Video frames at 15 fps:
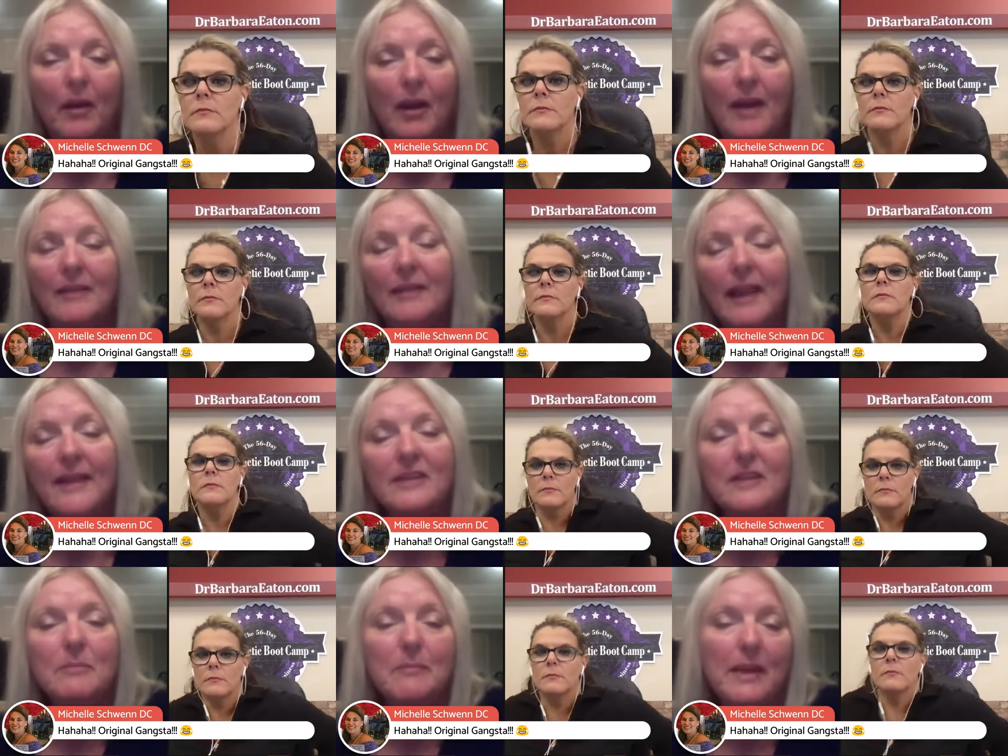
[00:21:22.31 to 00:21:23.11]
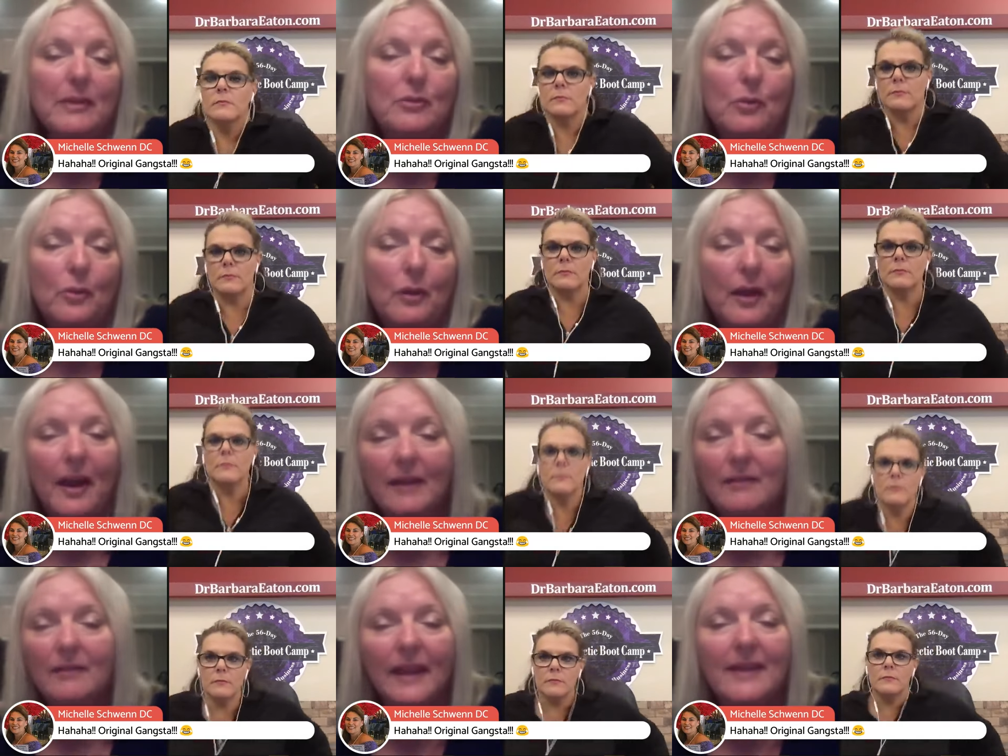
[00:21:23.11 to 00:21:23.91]
Speaker 1: I like to mentor.
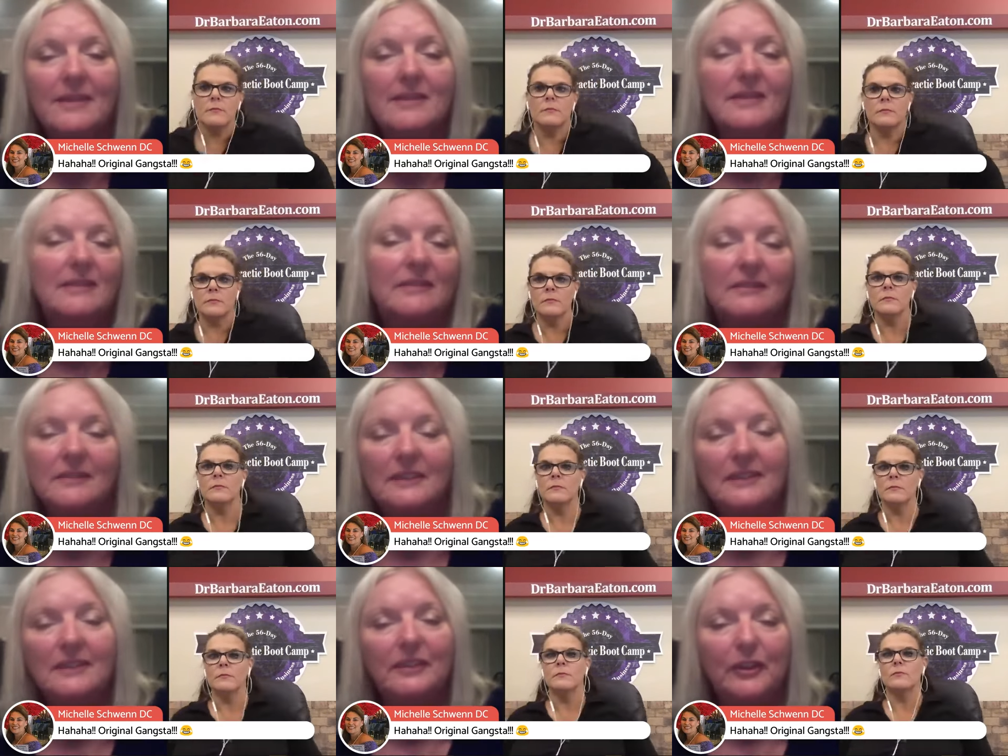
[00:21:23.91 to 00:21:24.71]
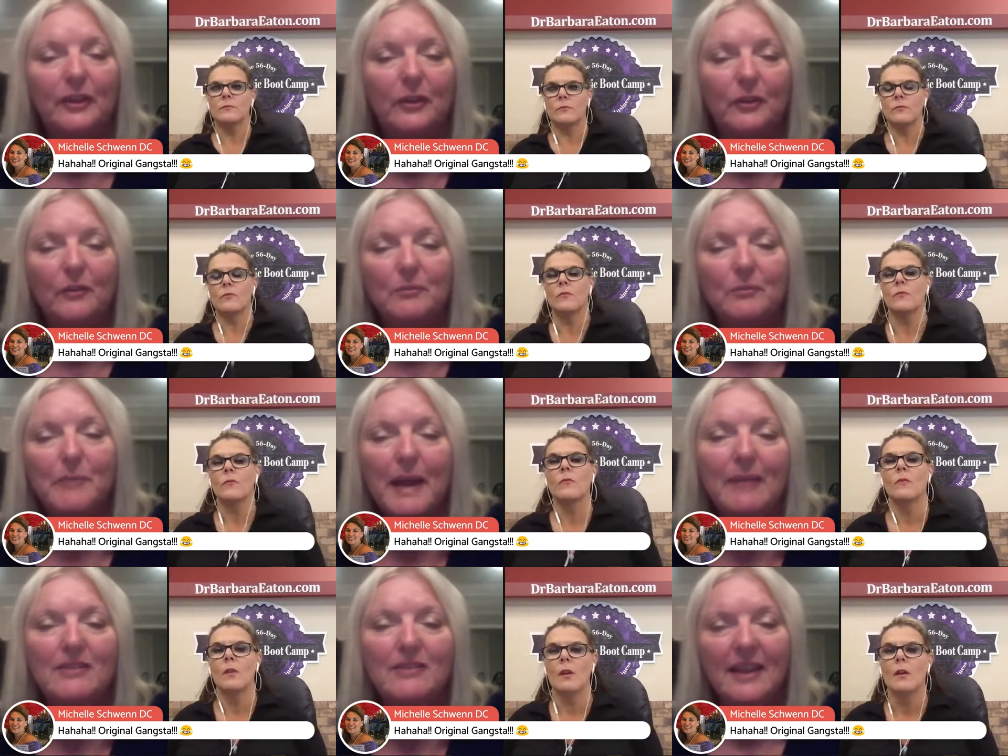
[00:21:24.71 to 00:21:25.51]
I like to, you know,
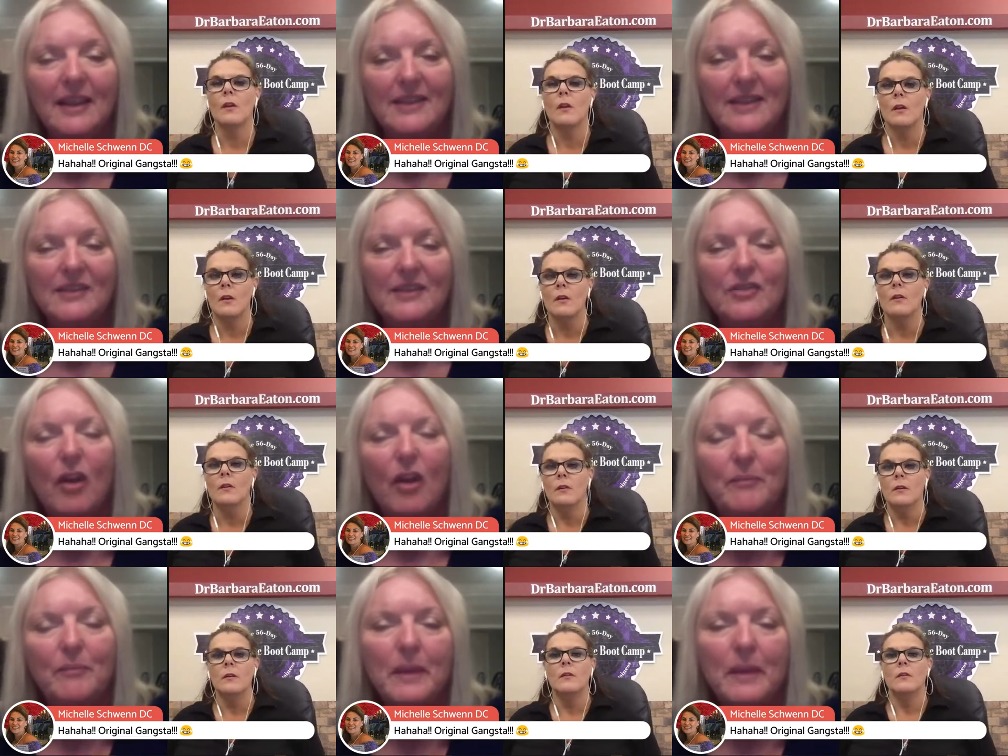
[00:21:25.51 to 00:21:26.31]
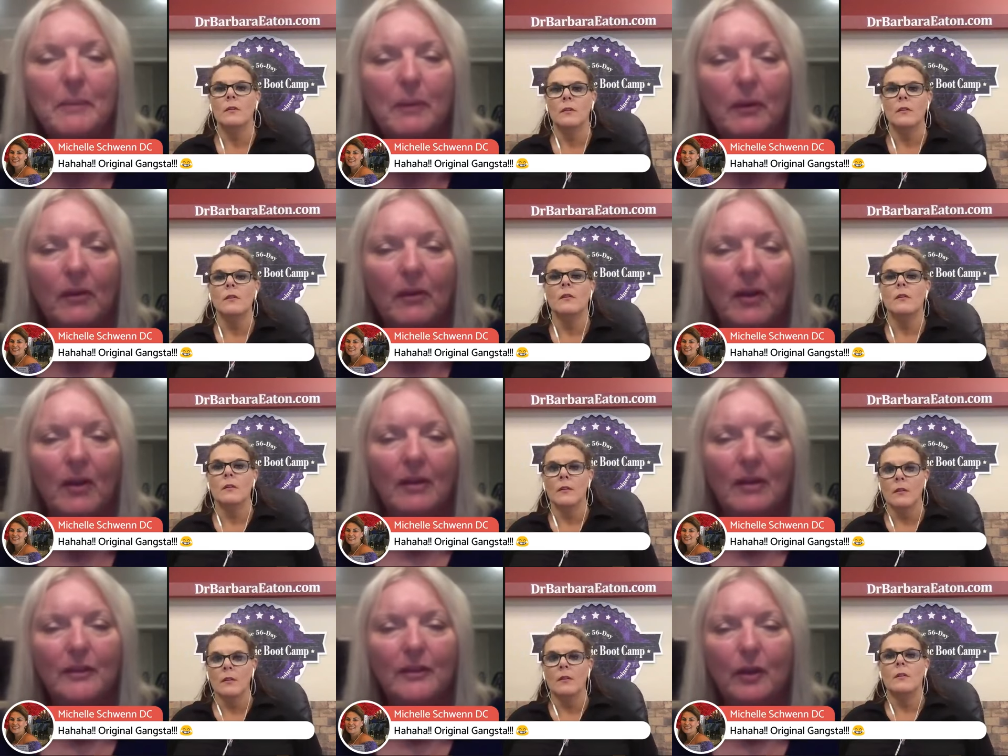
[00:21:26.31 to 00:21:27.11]
bounce ideas off people.
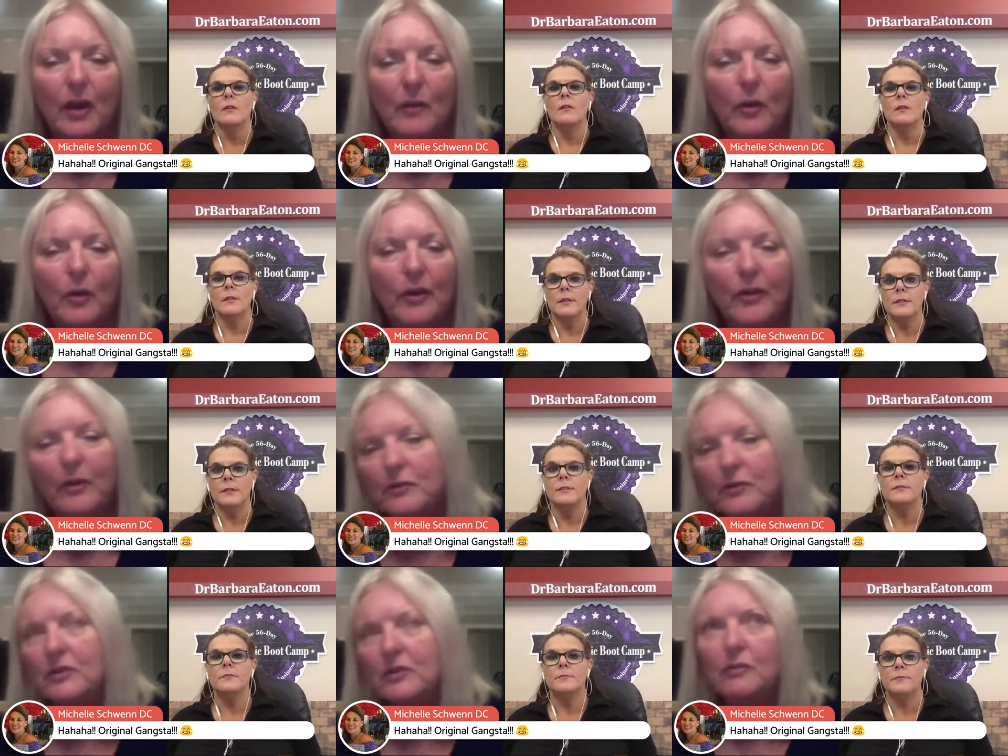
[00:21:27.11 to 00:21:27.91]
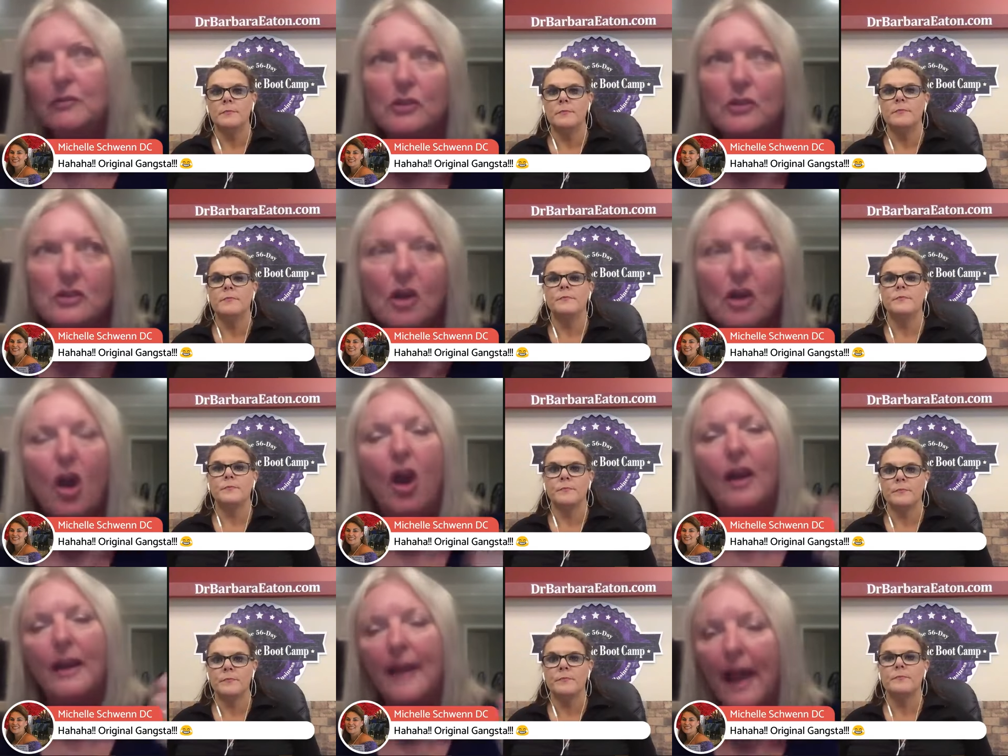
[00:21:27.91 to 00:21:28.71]
You know, I'm one of those, you know, you
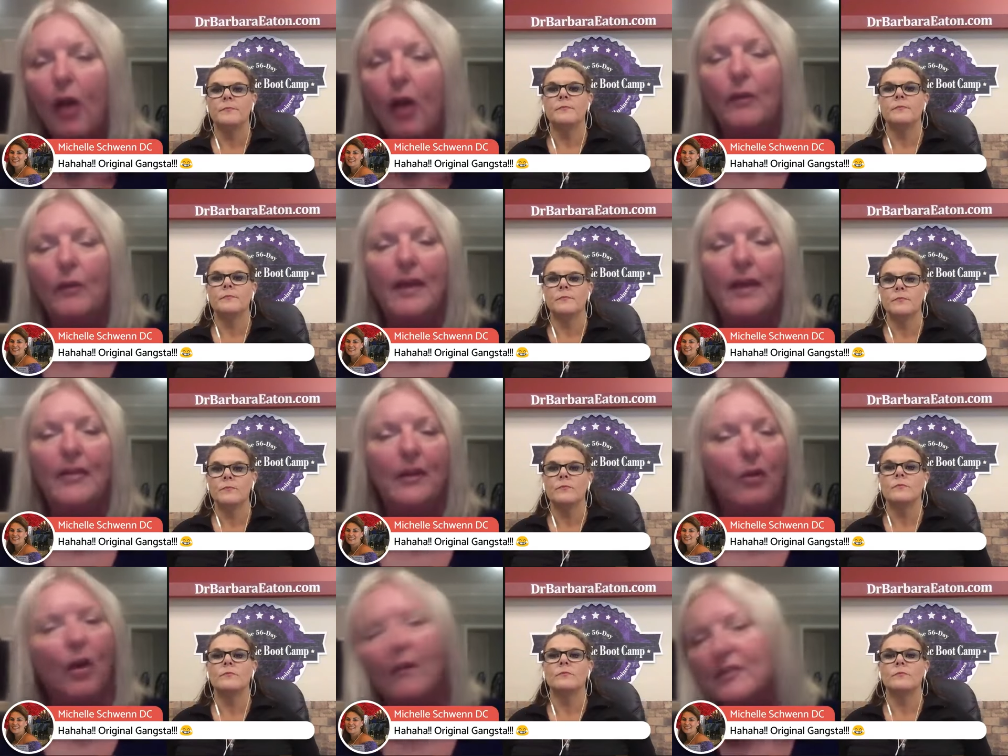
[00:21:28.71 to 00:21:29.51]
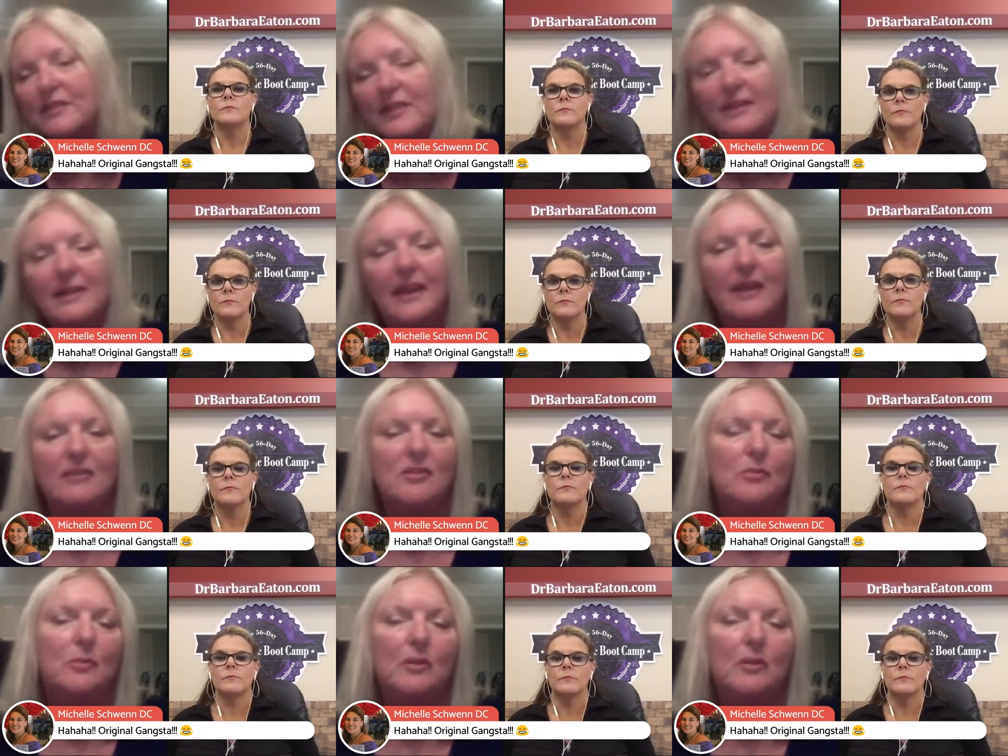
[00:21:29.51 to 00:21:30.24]
talk it out and then all of a sudden the answer will